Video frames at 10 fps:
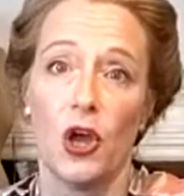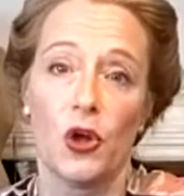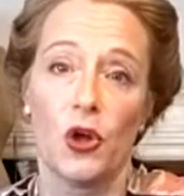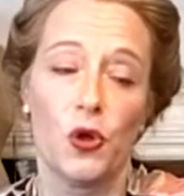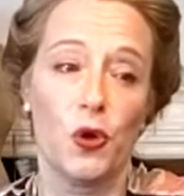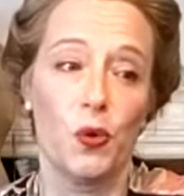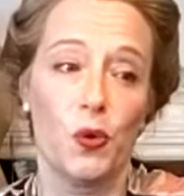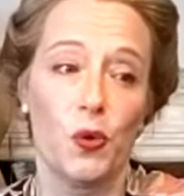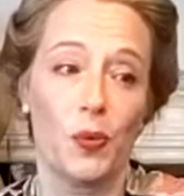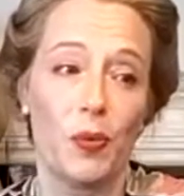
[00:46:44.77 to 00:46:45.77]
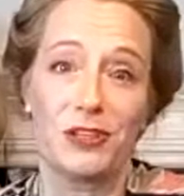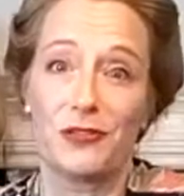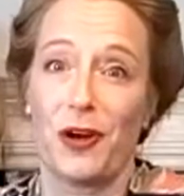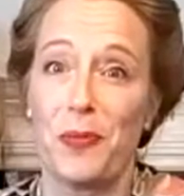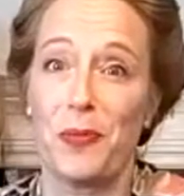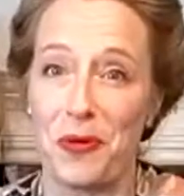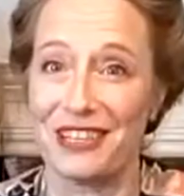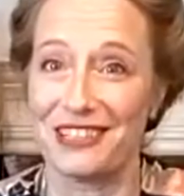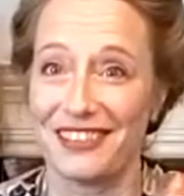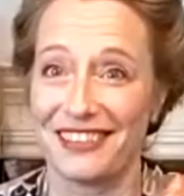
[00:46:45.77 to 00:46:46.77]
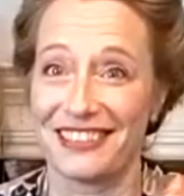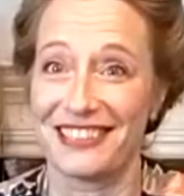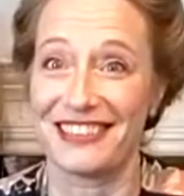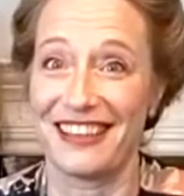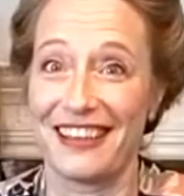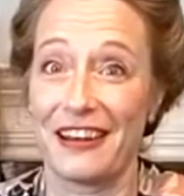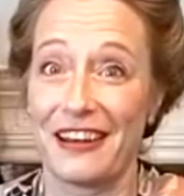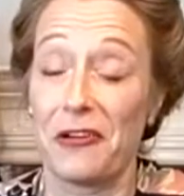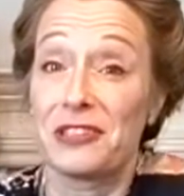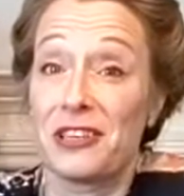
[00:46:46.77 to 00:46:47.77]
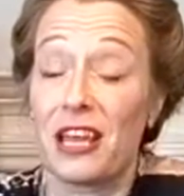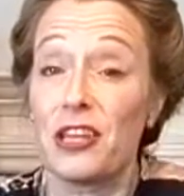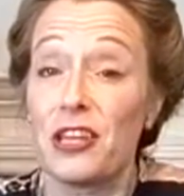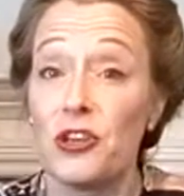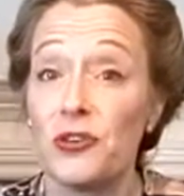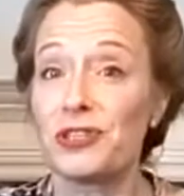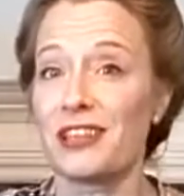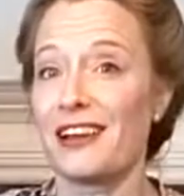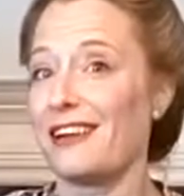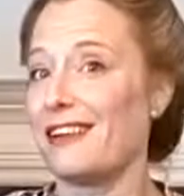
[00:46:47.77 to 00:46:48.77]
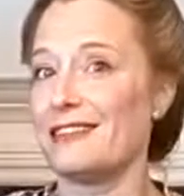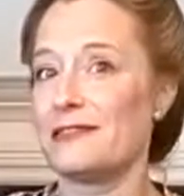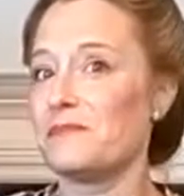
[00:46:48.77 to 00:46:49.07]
who were part of uprisings, you know, so they used their